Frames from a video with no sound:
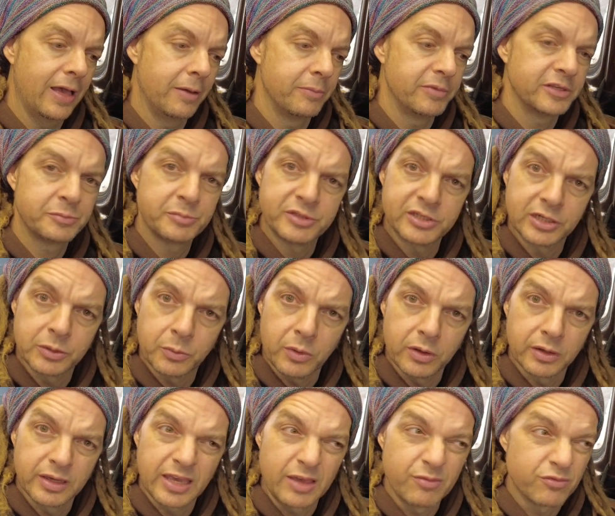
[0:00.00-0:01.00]
This particular
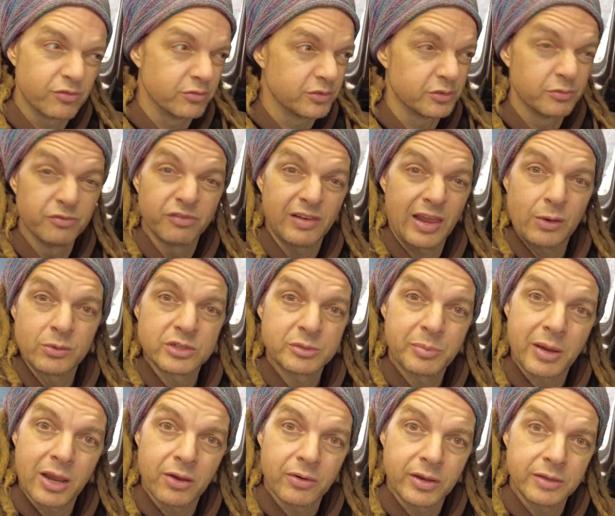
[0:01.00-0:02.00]
one came from some flowers
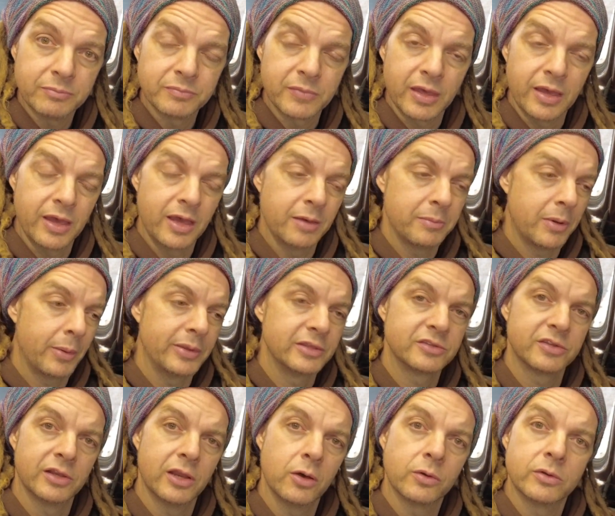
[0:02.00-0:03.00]
apparently. I went
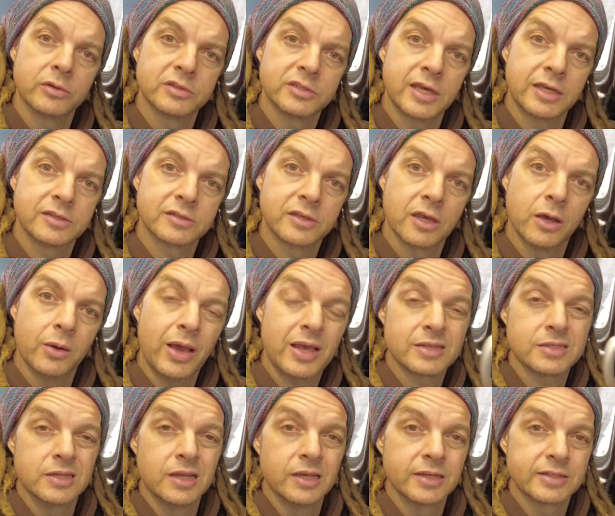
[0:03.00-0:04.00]
to the local Tesco,
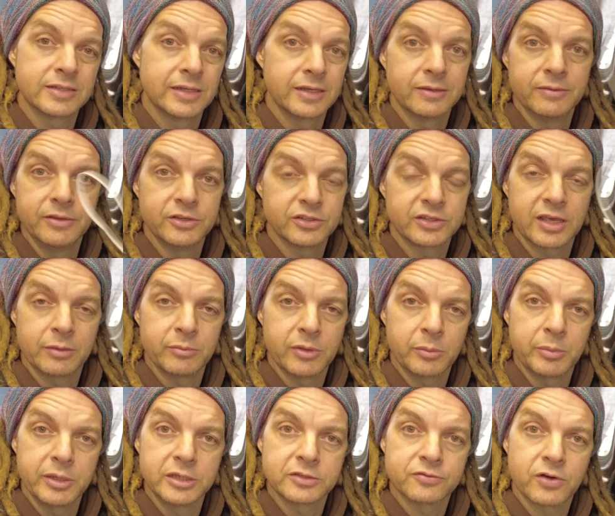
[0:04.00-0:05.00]
asked nicely, and they just gave me a
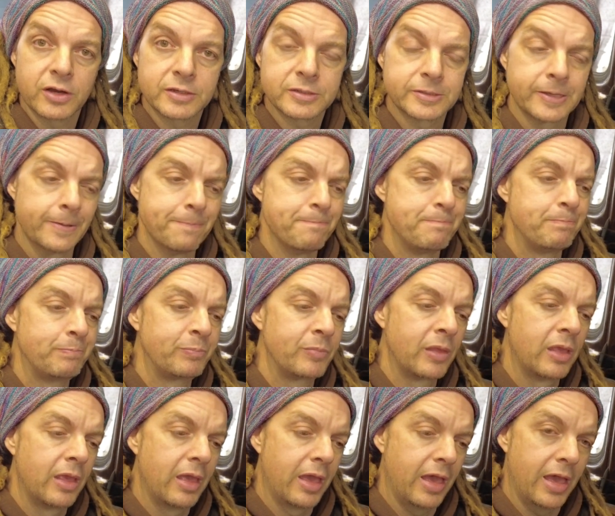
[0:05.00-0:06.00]
piece for asking.
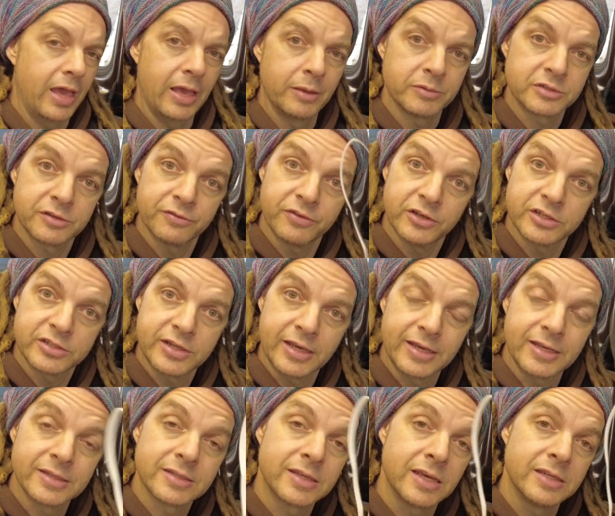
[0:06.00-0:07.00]
So first thing
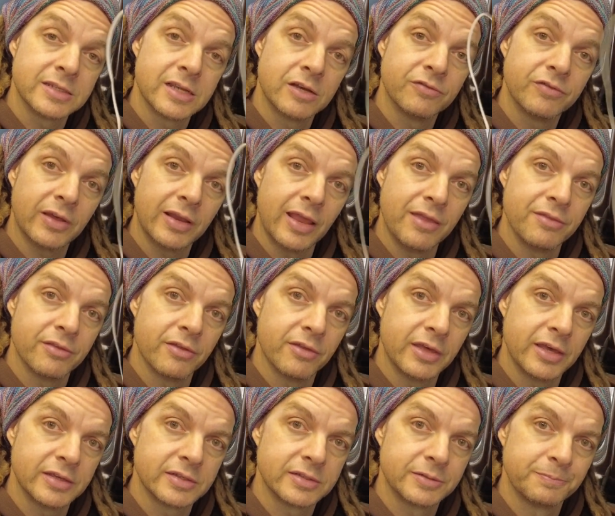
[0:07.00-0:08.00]
is get yourself a length of
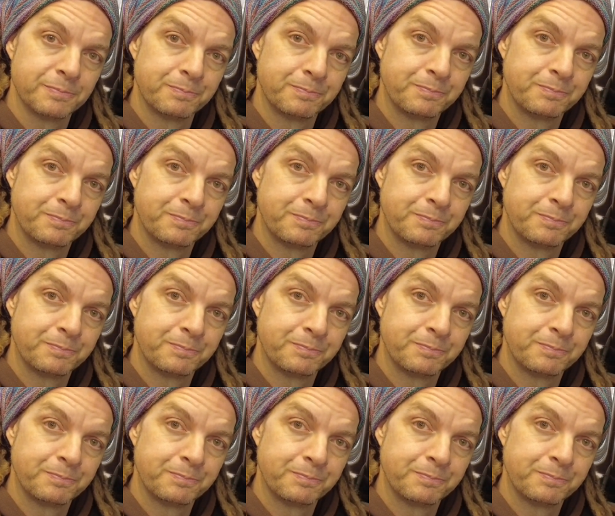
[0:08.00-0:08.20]
this.